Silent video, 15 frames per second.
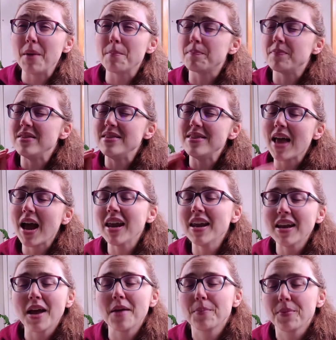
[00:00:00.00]
am
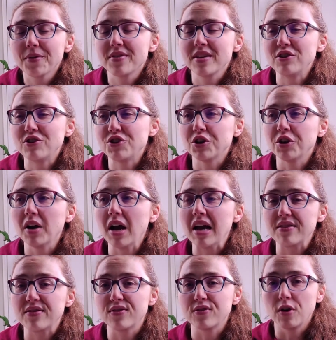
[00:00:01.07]
99% sure
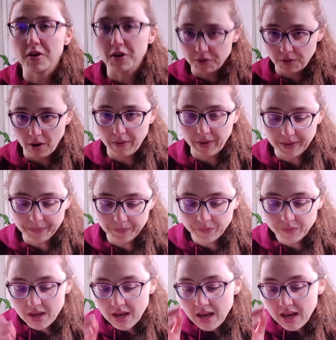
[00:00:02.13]
I started growing,